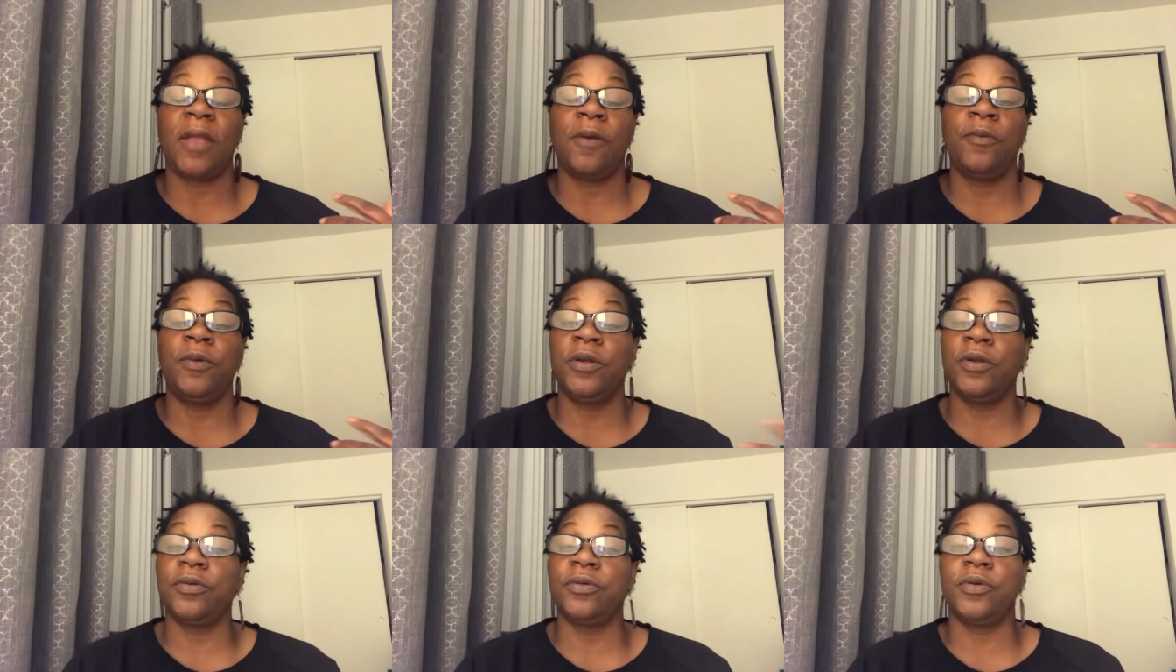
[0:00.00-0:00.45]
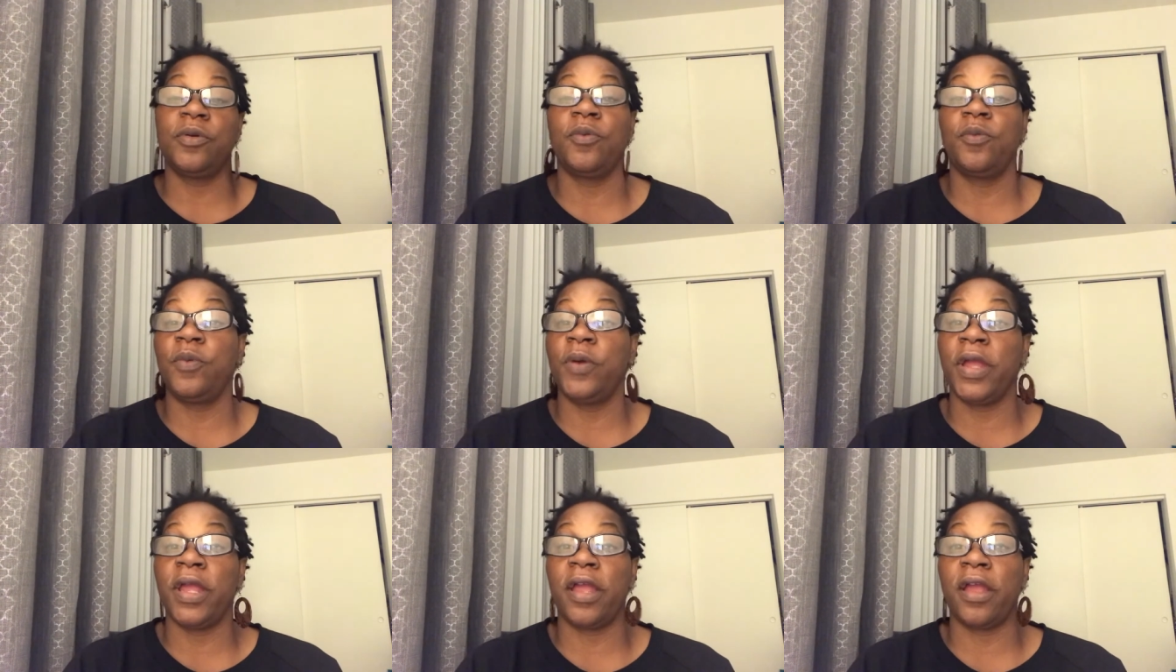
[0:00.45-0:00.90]
we don't know
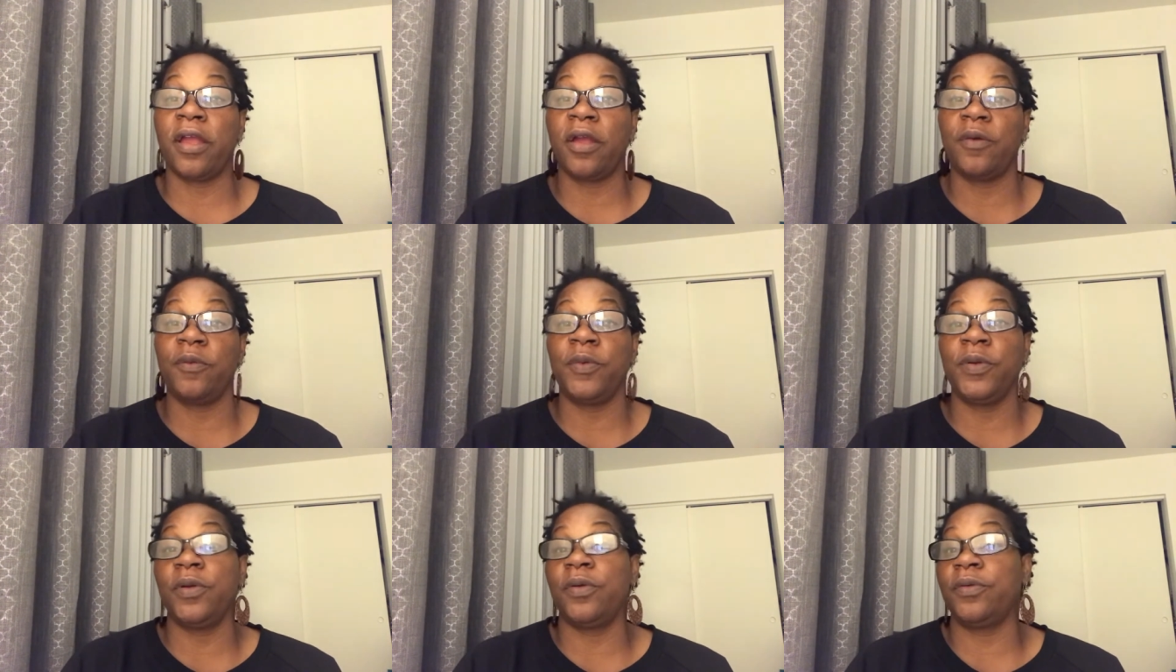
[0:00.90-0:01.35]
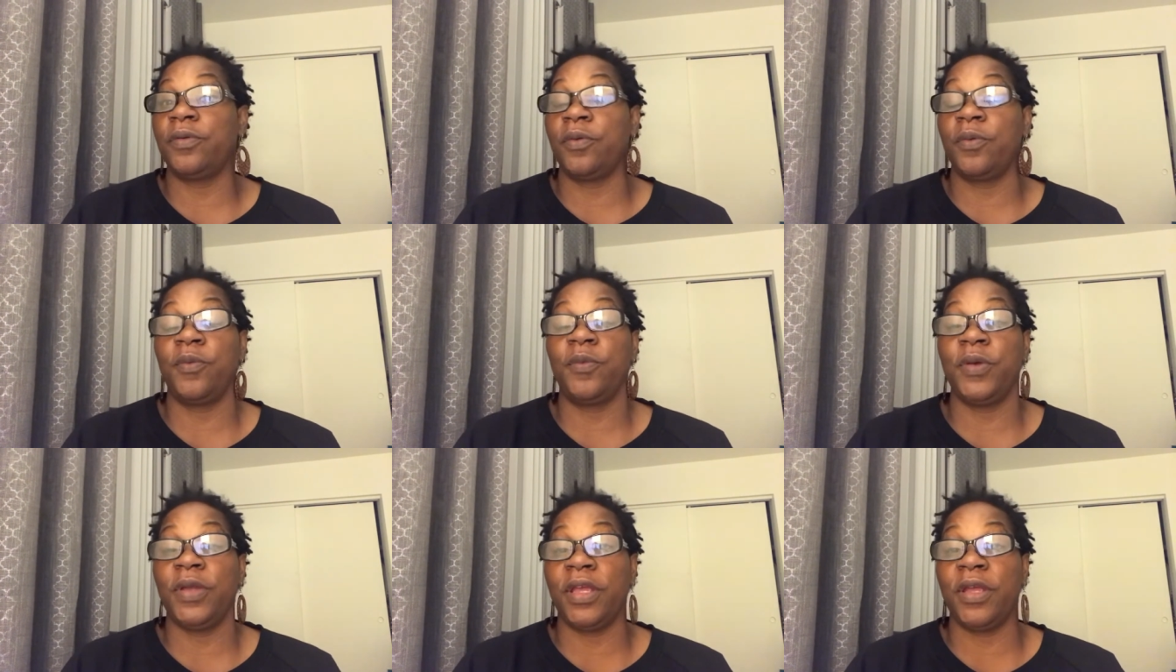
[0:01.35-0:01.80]
where, we don't know
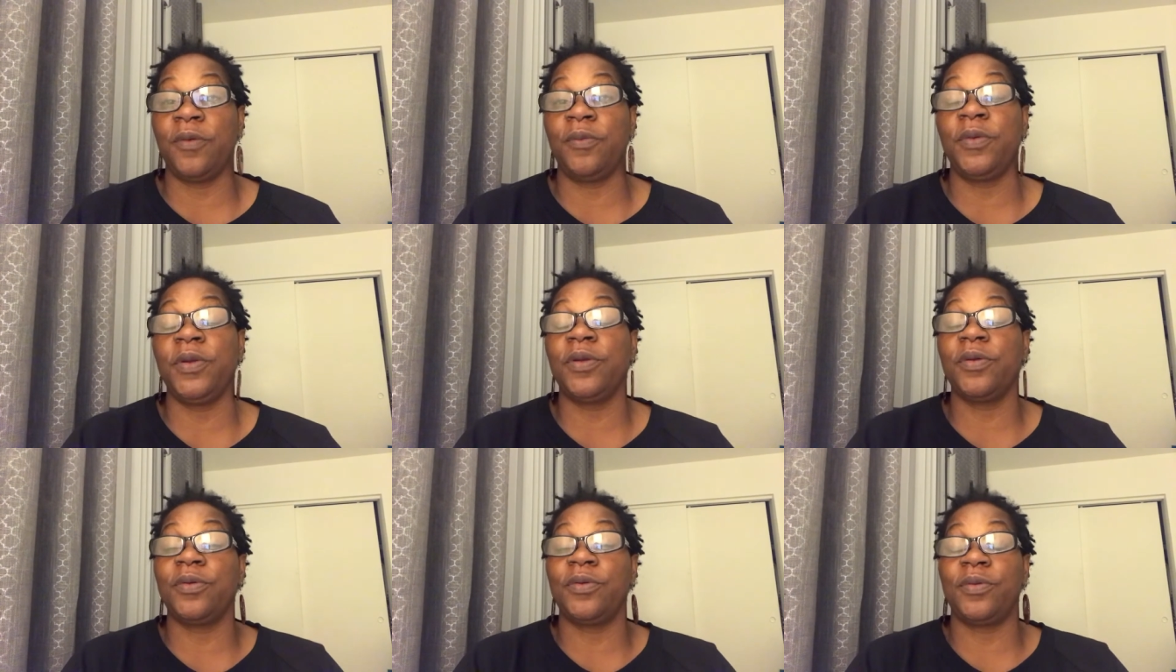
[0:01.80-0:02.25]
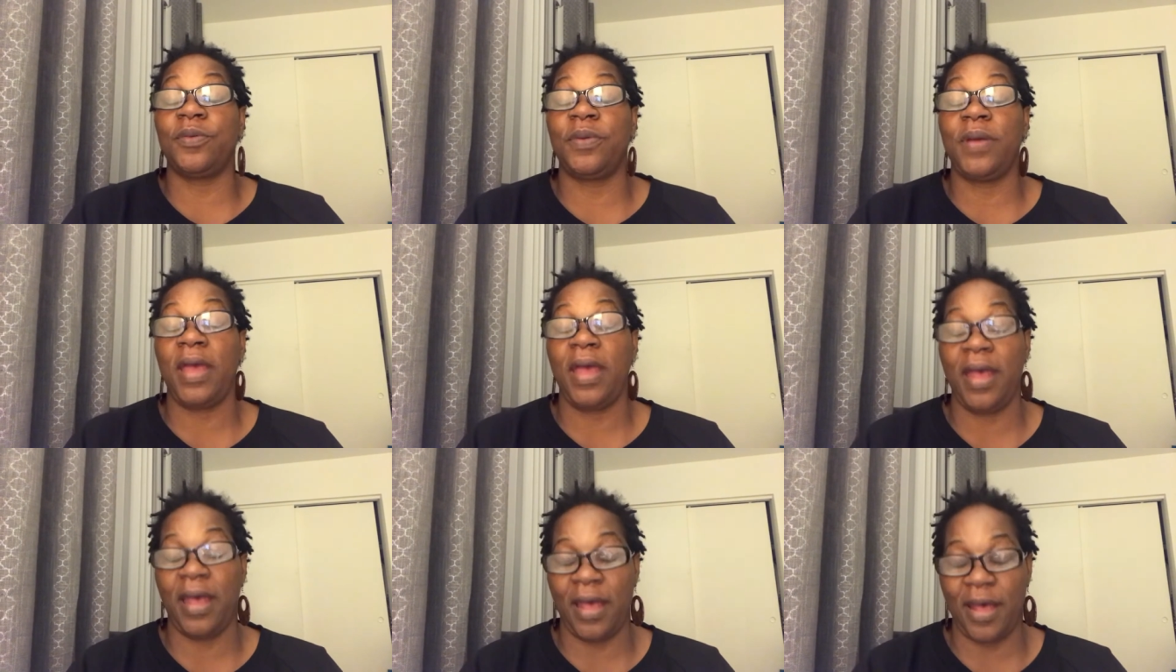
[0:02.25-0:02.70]
when, we don't know
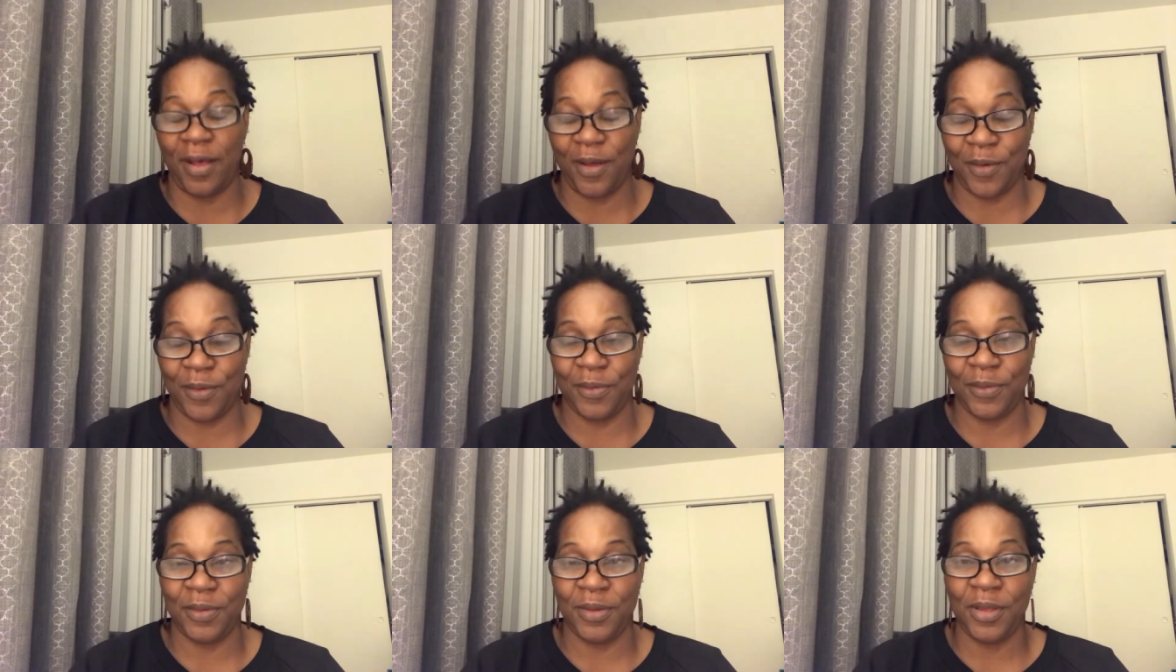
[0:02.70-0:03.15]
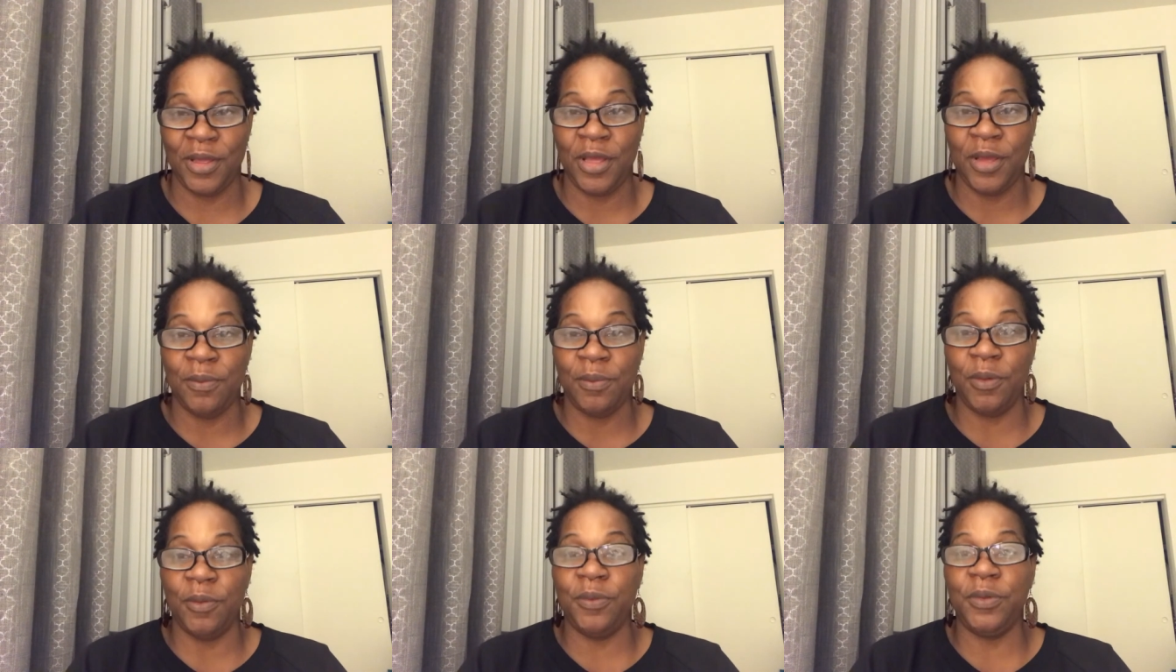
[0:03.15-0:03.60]
how,
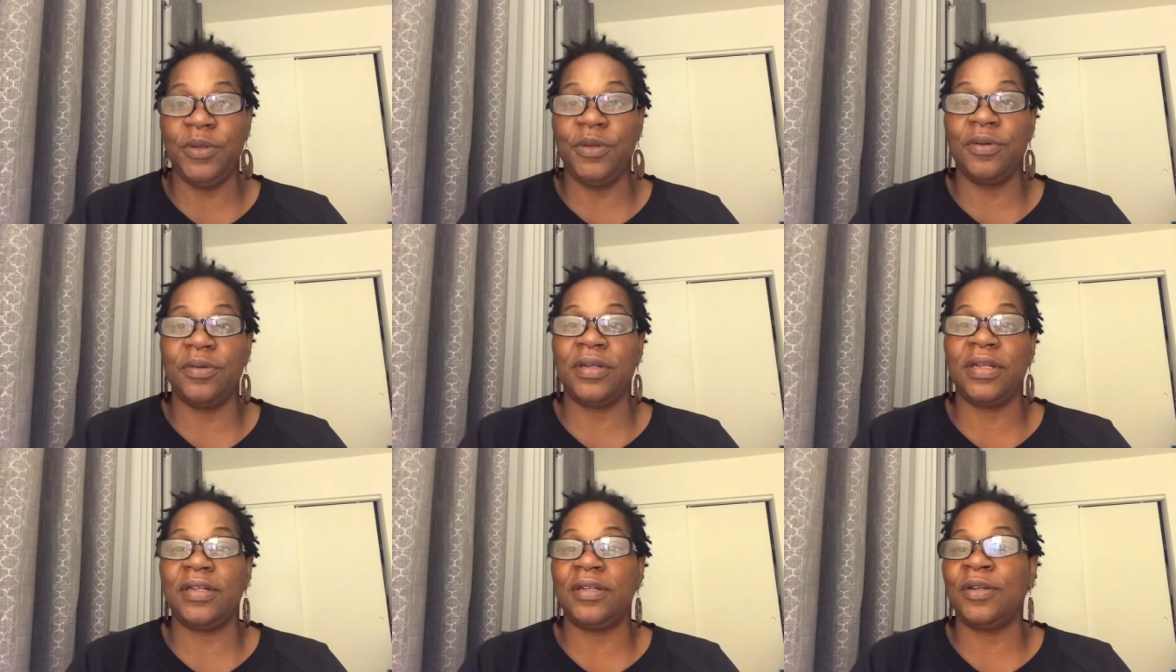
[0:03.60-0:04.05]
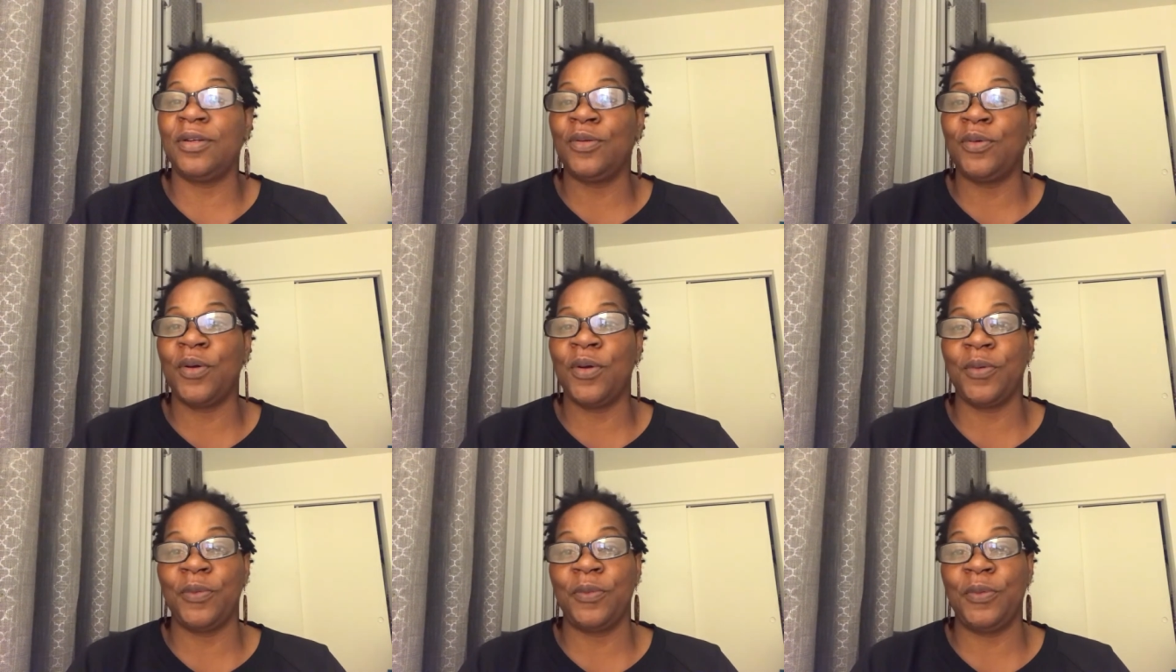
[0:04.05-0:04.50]
but we know that the
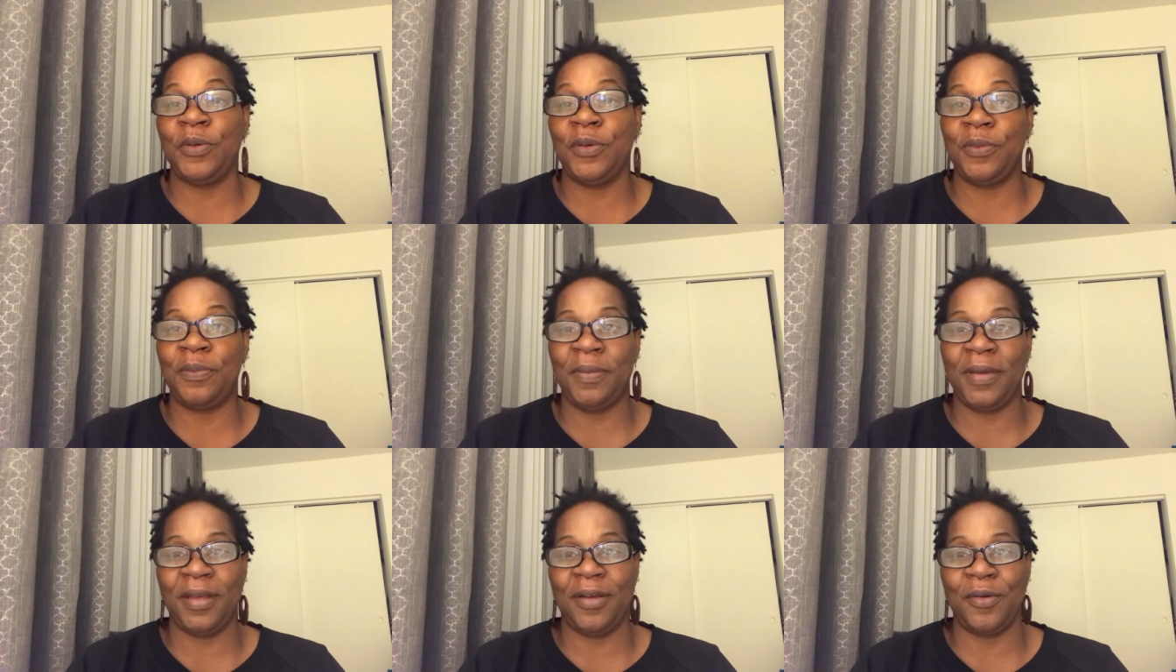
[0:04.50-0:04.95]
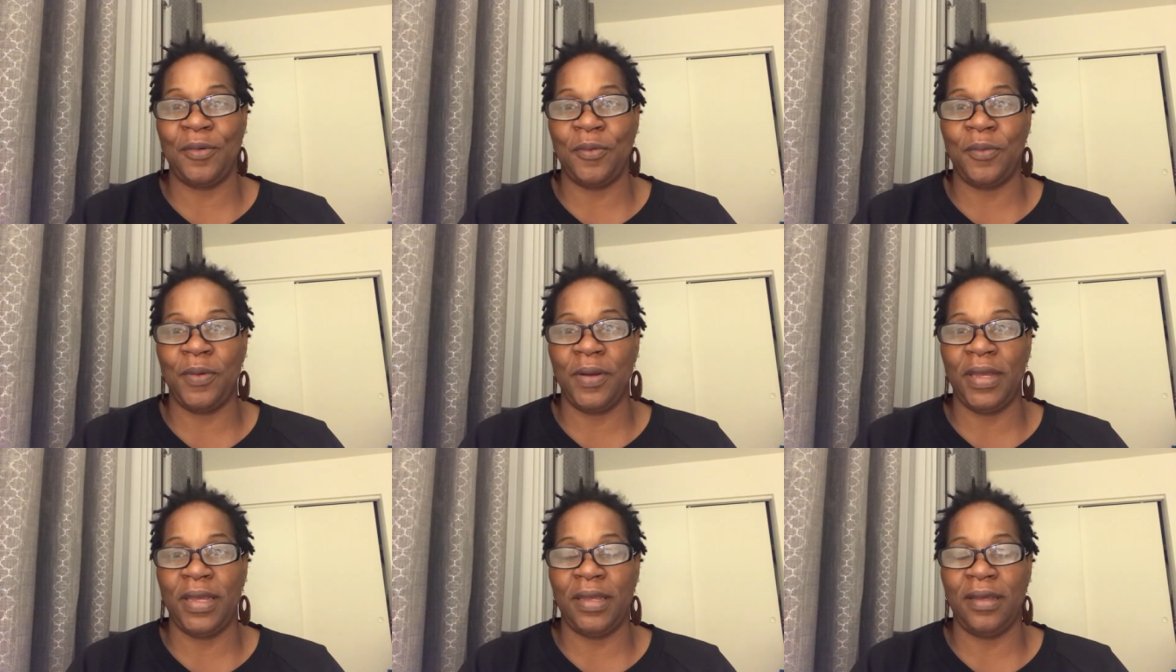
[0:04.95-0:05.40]
Lord will make a
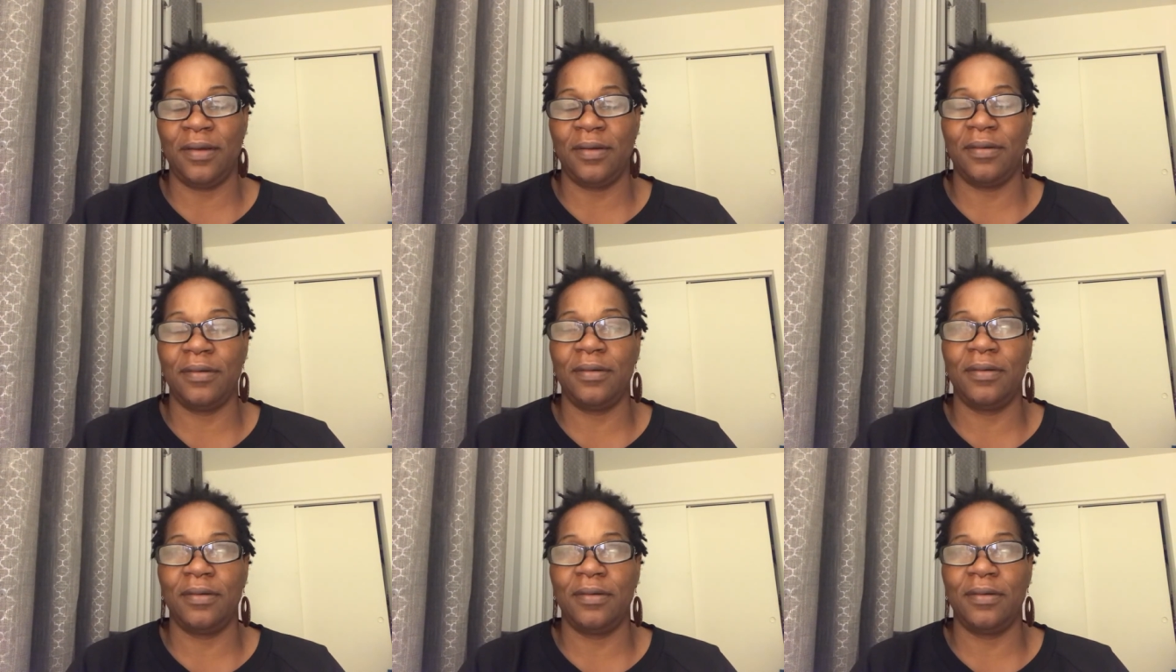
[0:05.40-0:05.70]
way